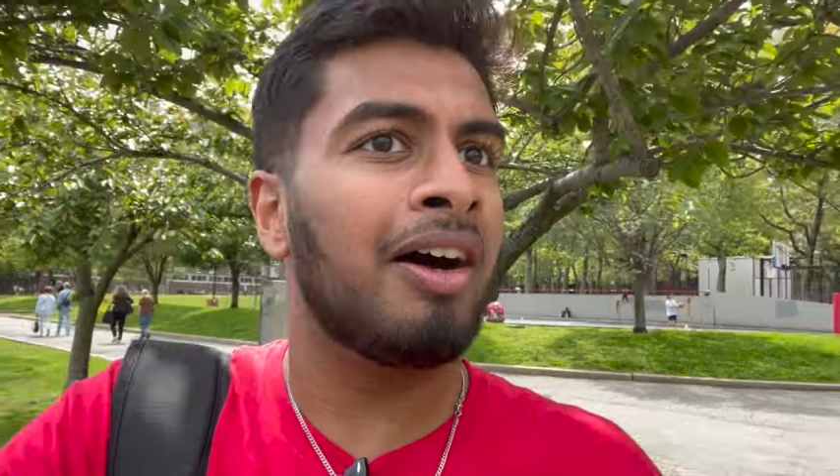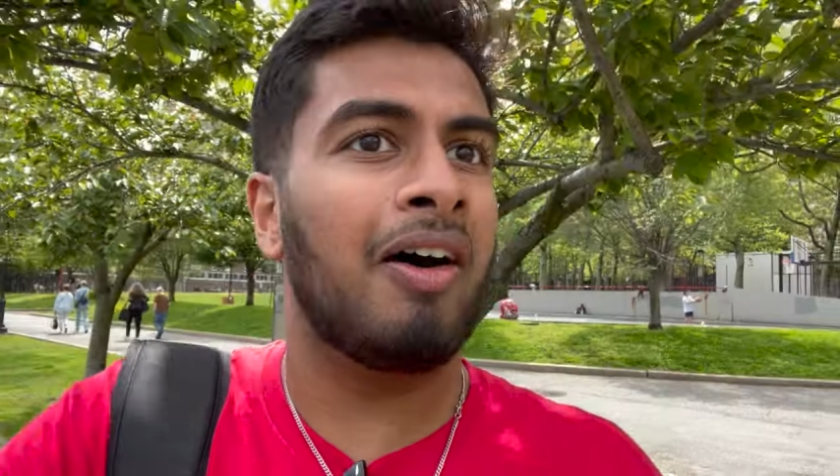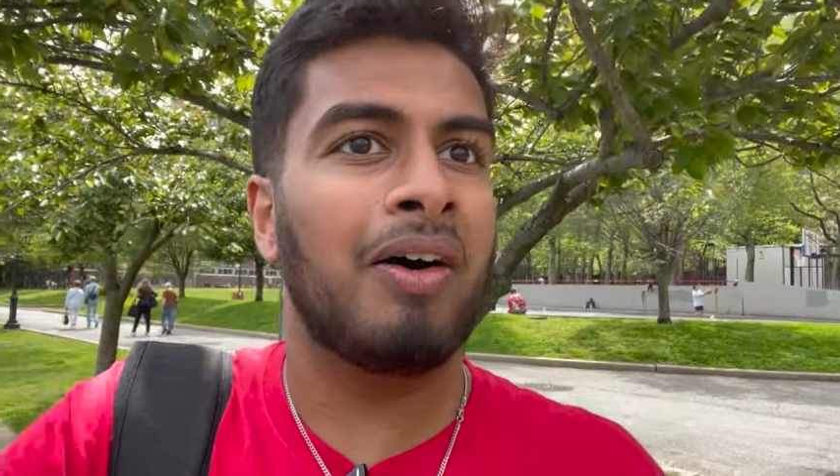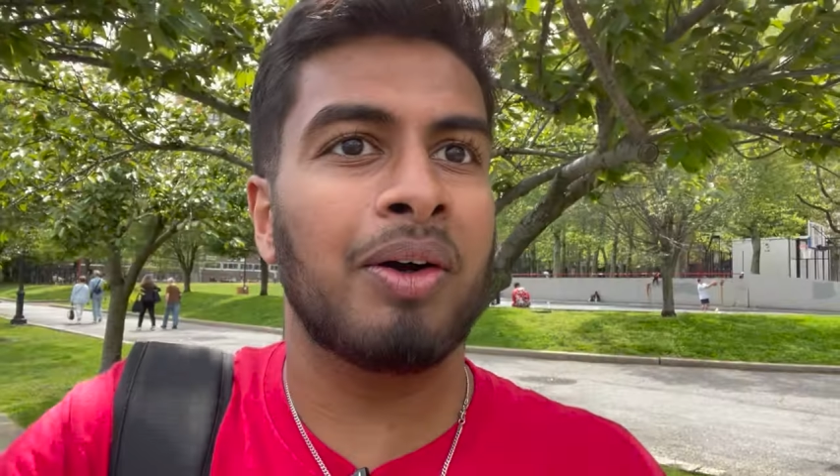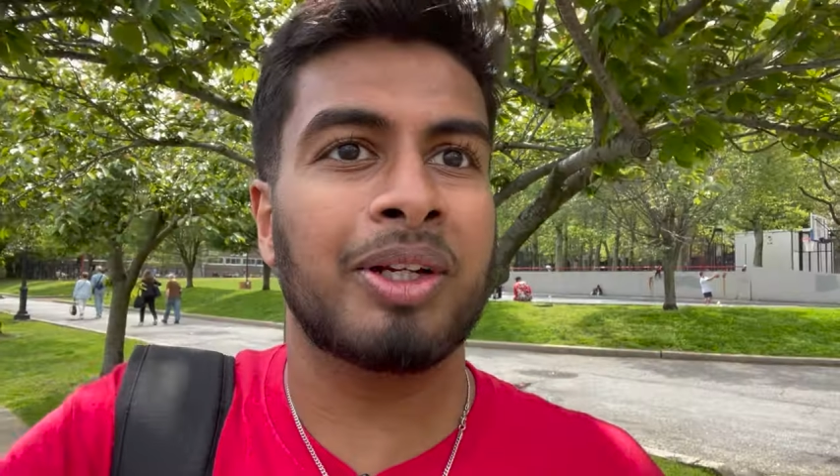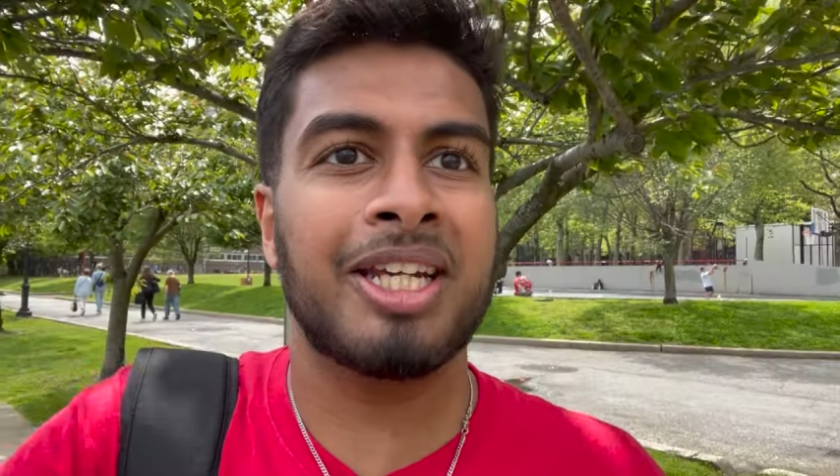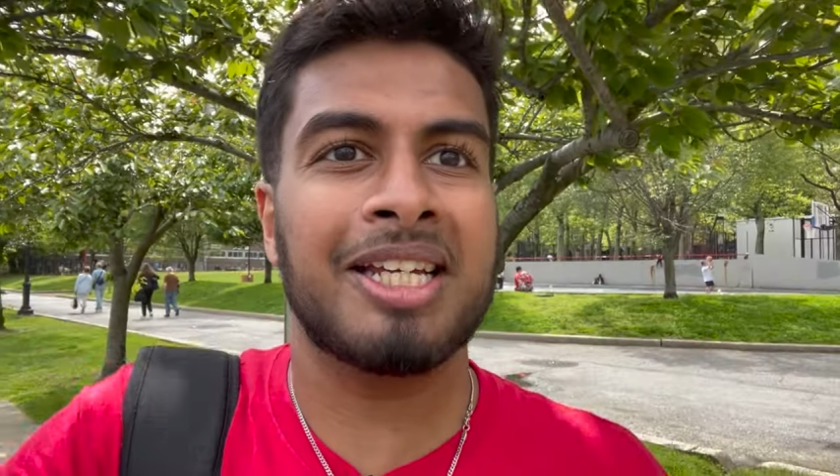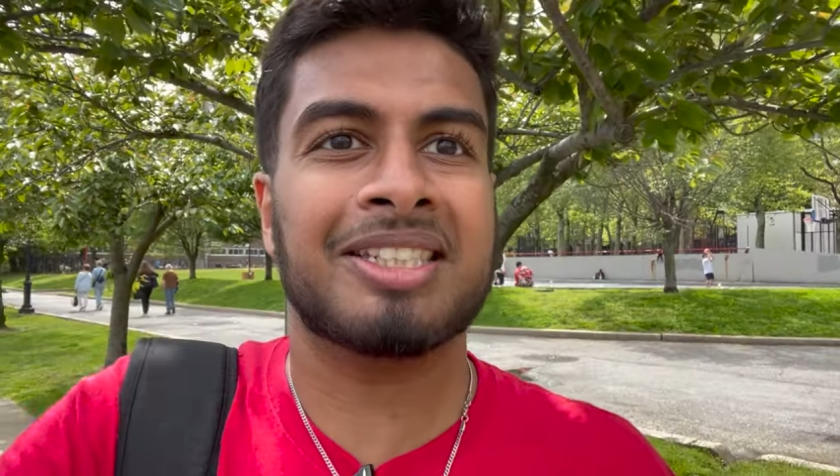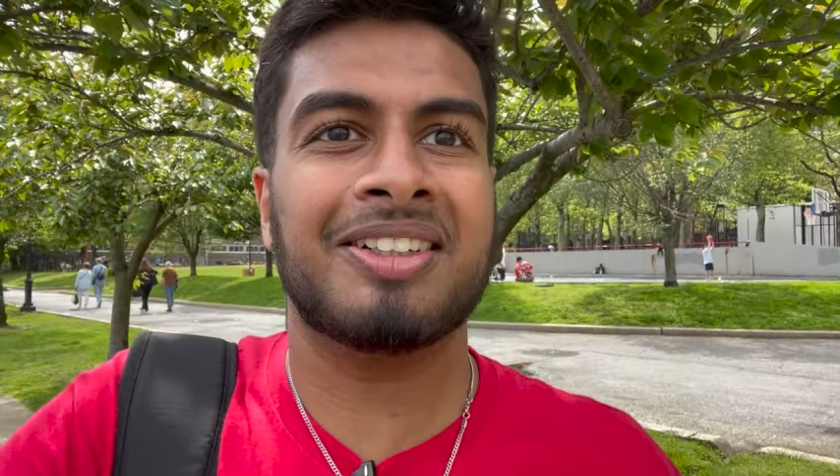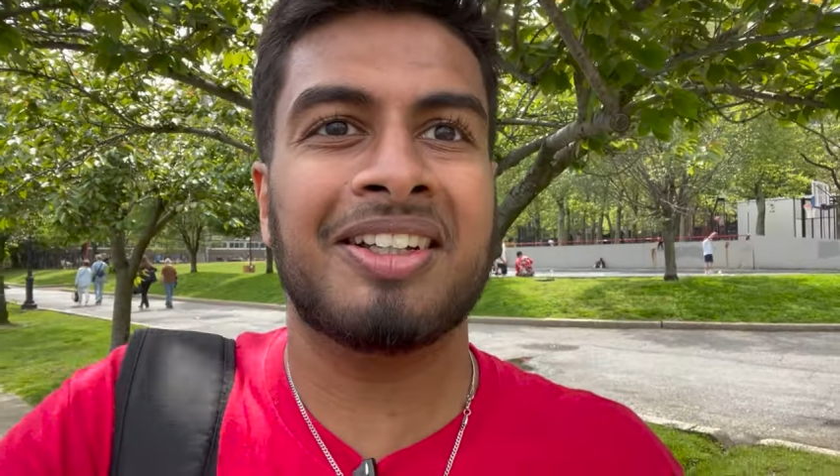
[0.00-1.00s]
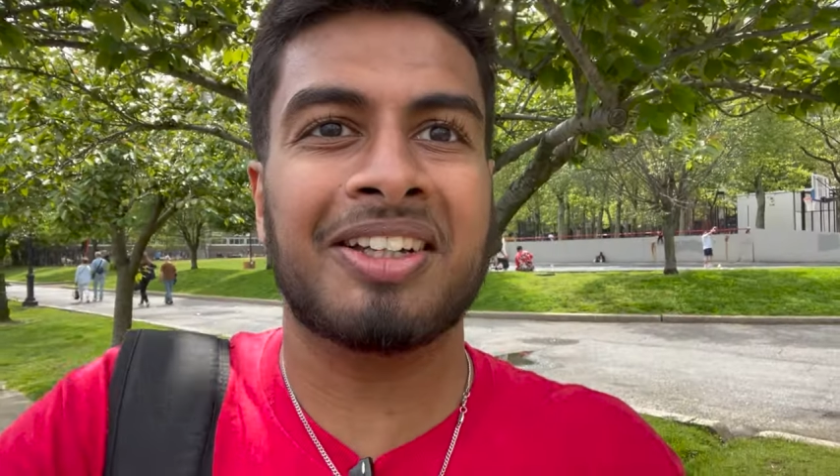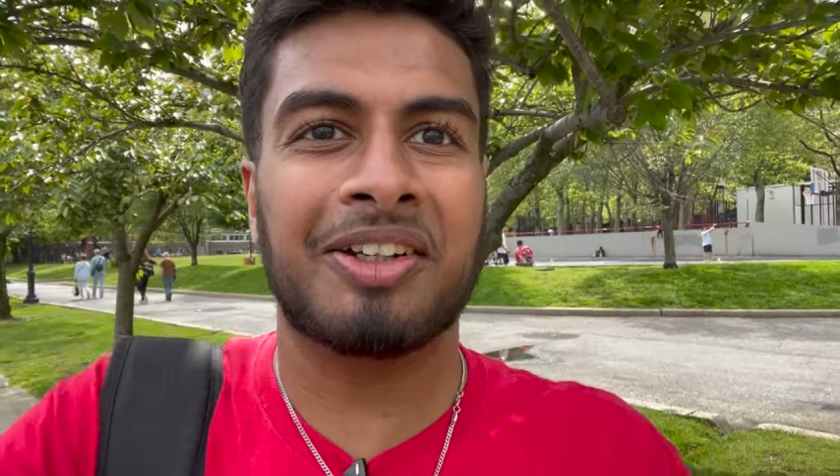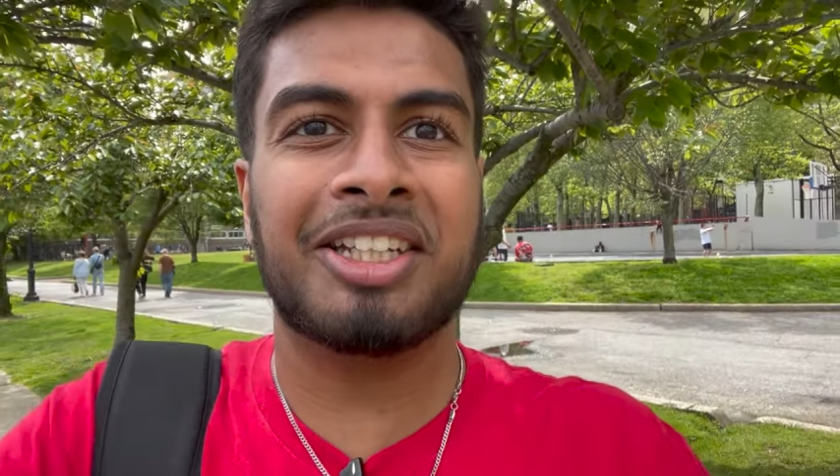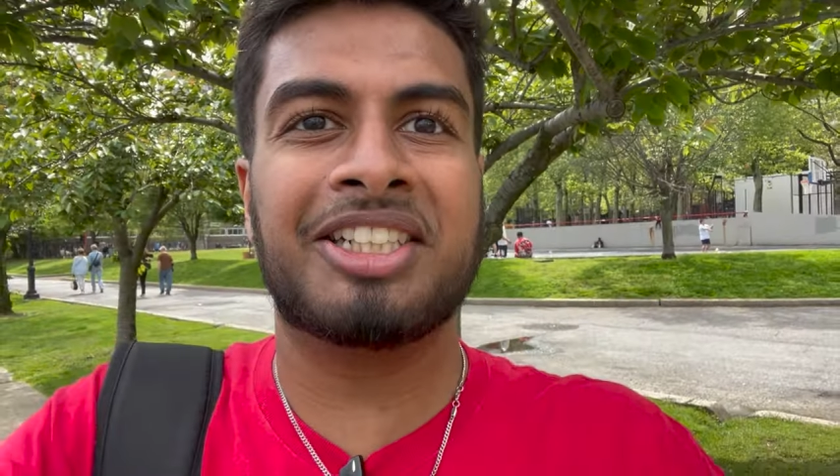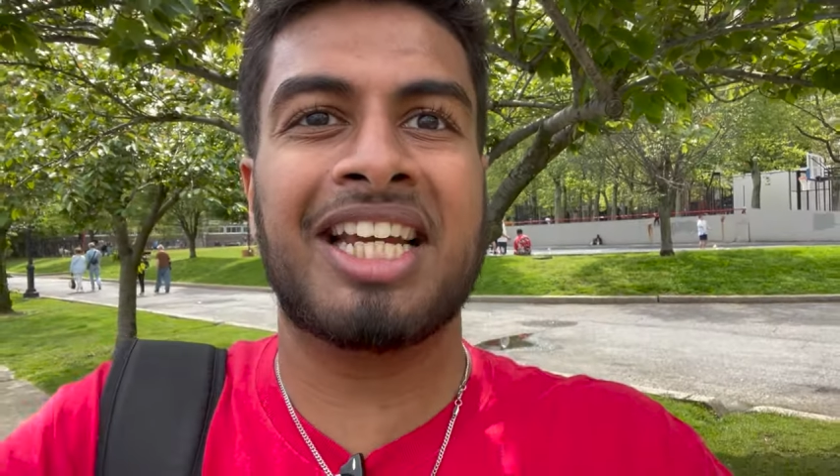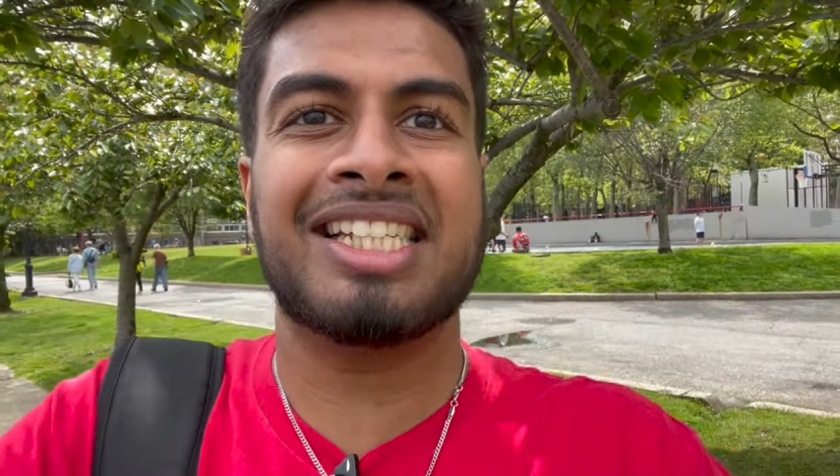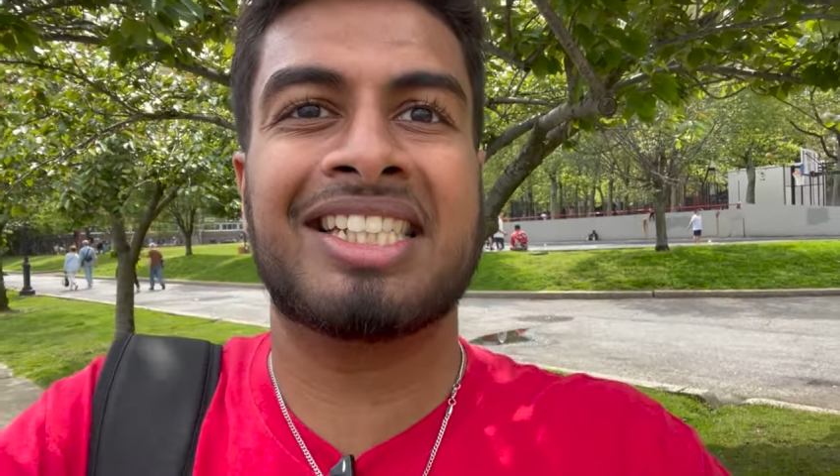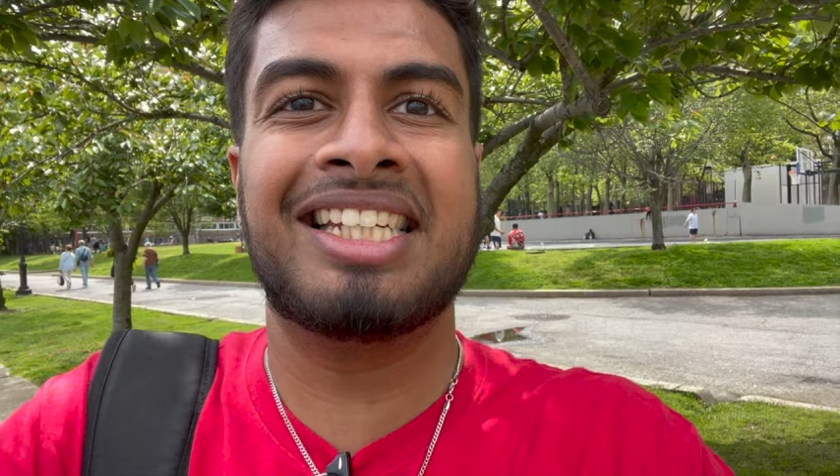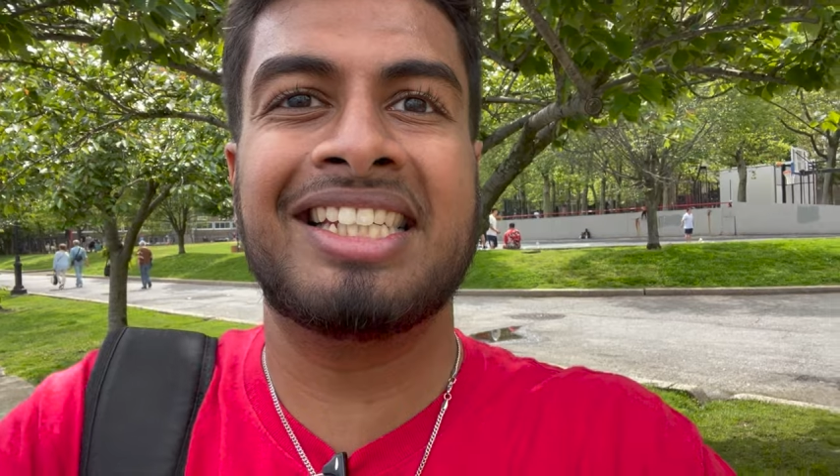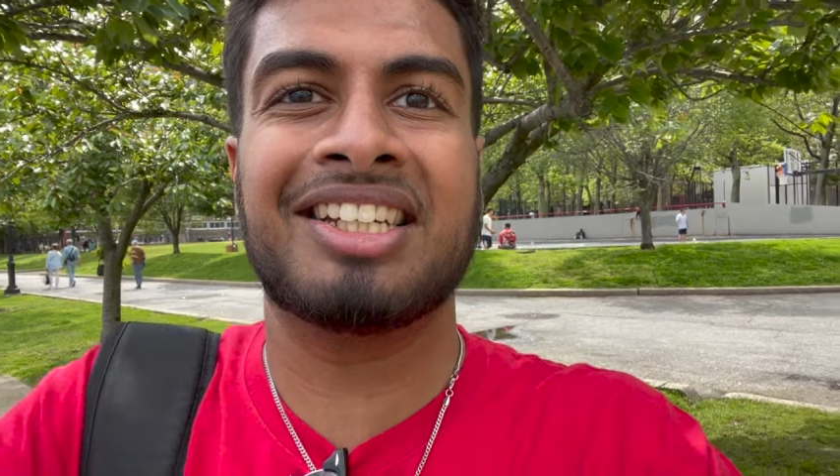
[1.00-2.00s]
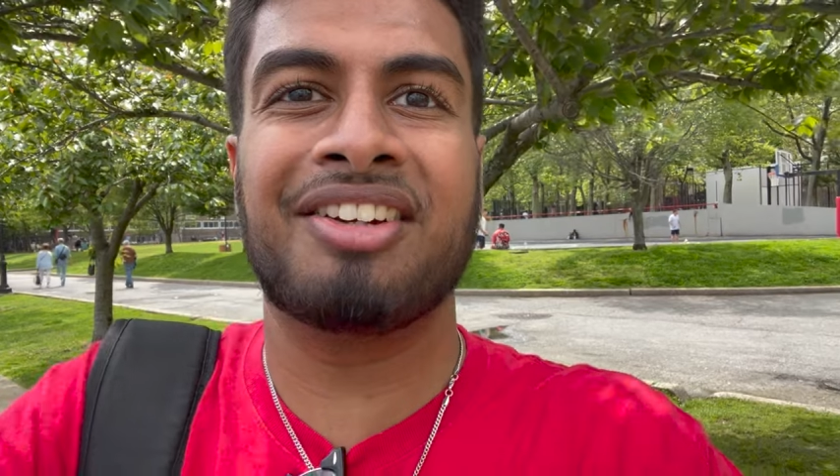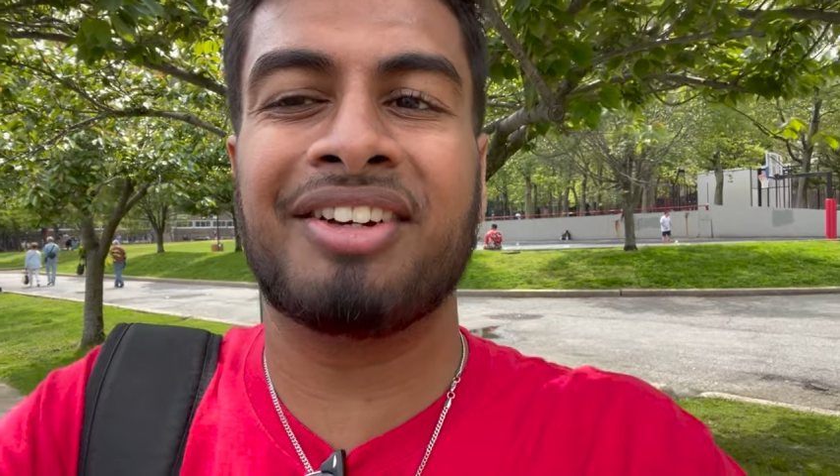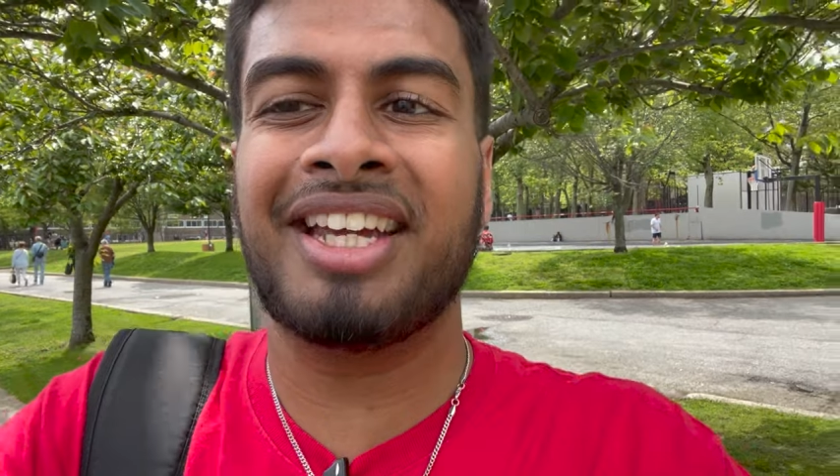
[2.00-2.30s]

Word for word: Oh yes, oh they got the jet skis over